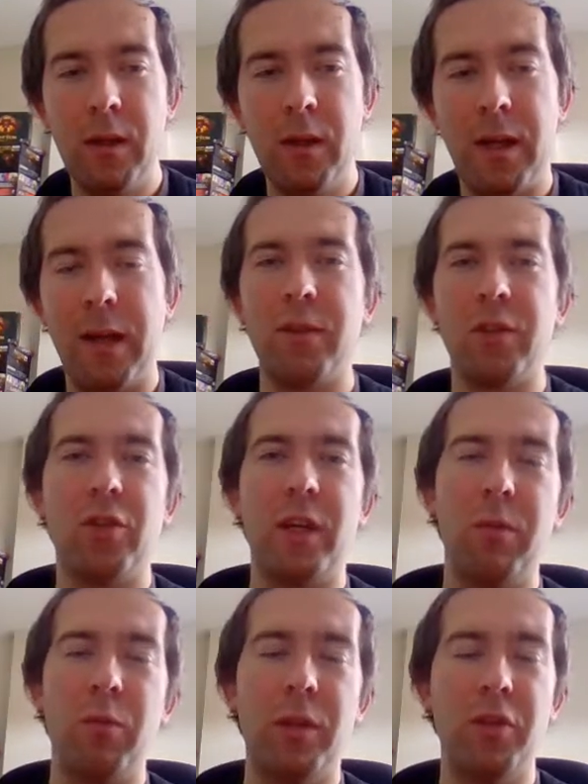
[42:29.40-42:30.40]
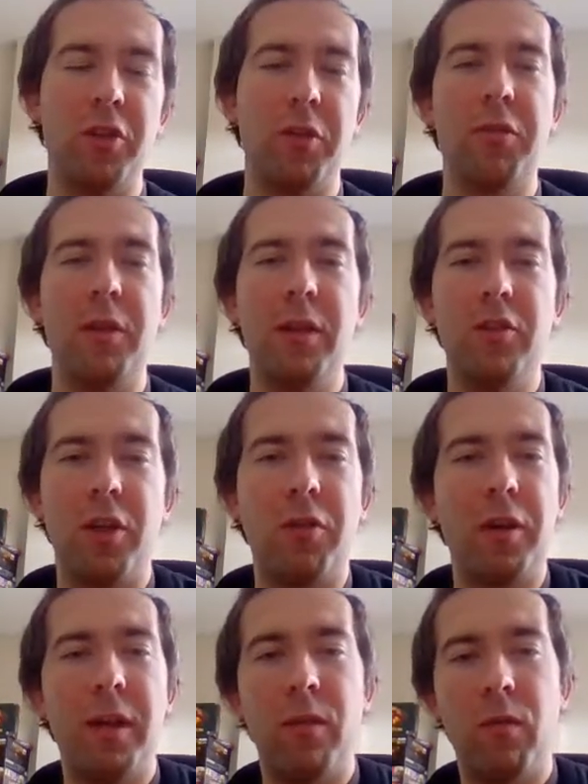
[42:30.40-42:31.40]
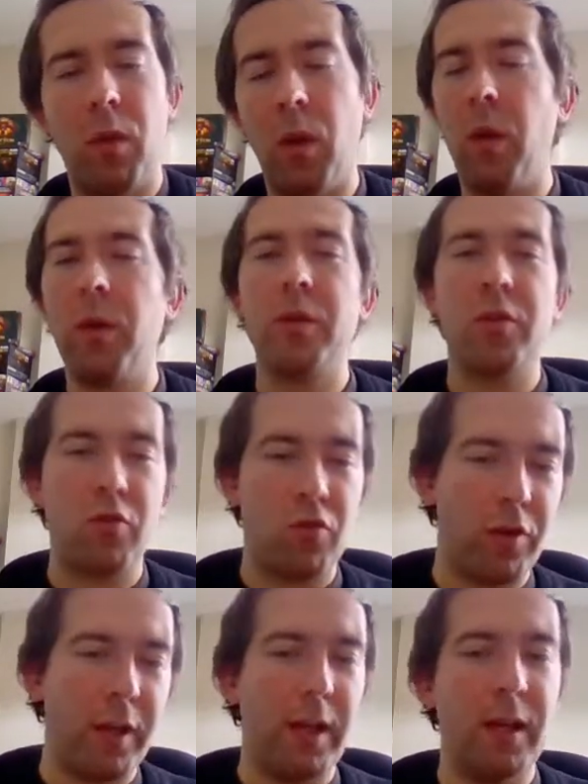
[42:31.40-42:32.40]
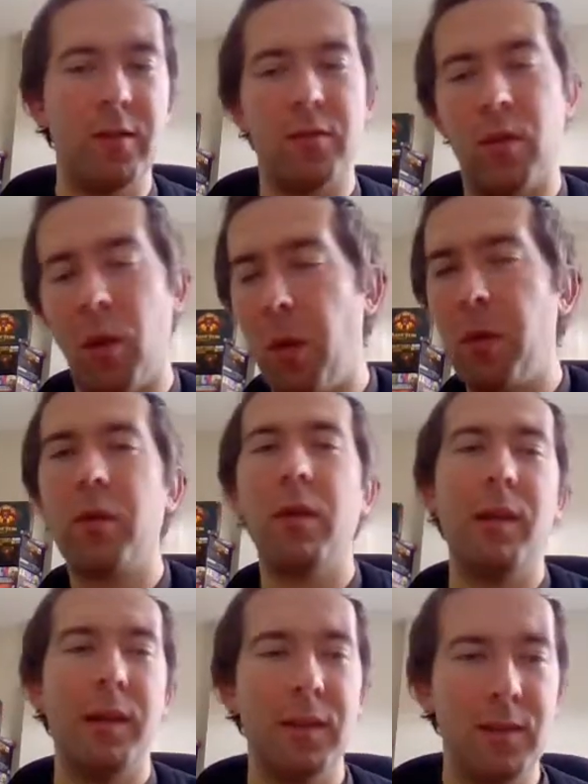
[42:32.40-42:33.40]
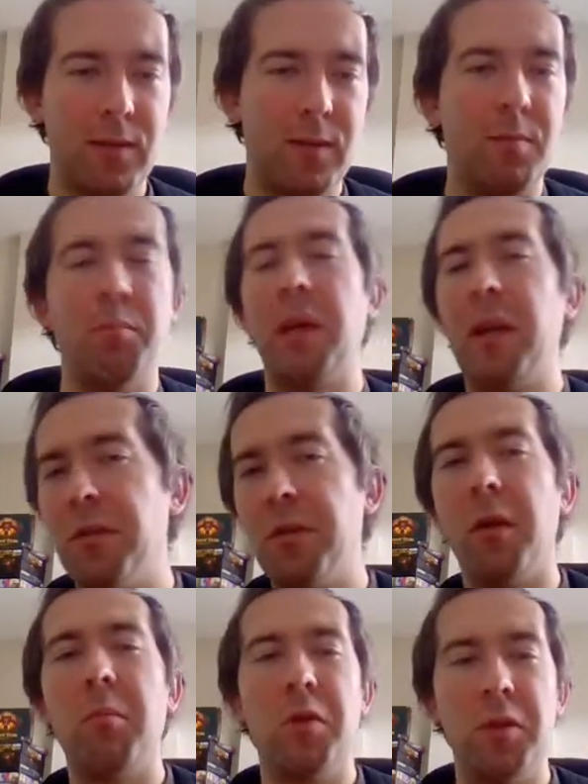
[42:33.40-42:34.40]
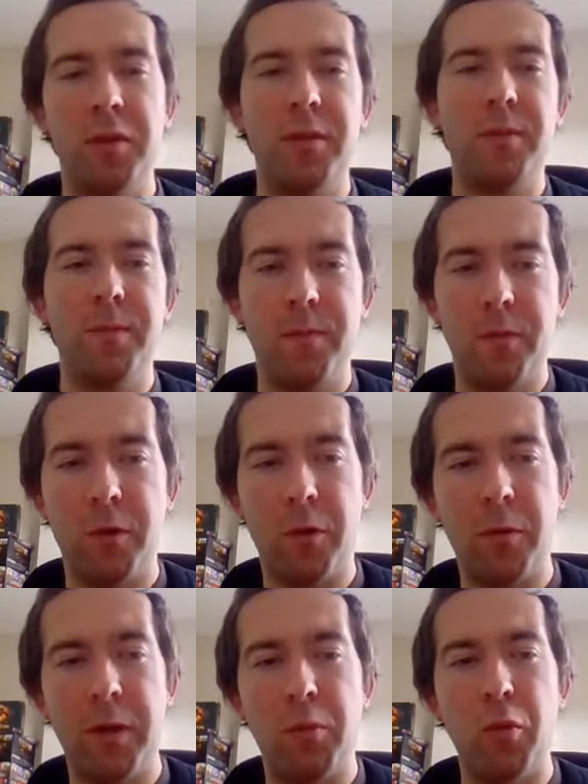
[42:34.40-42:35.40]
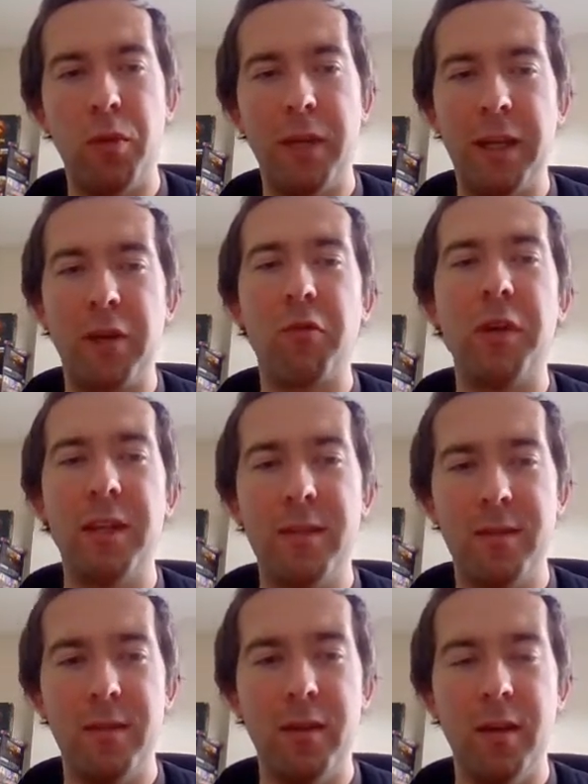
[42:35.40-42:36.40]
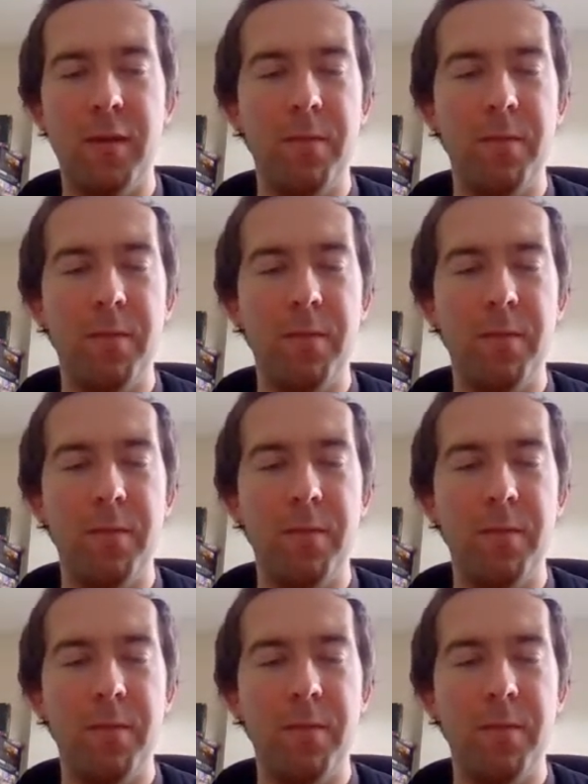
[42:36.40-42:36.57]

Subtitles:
FsCheck will generally generate longer strings, longer lists, bigger numbers, so it will increase the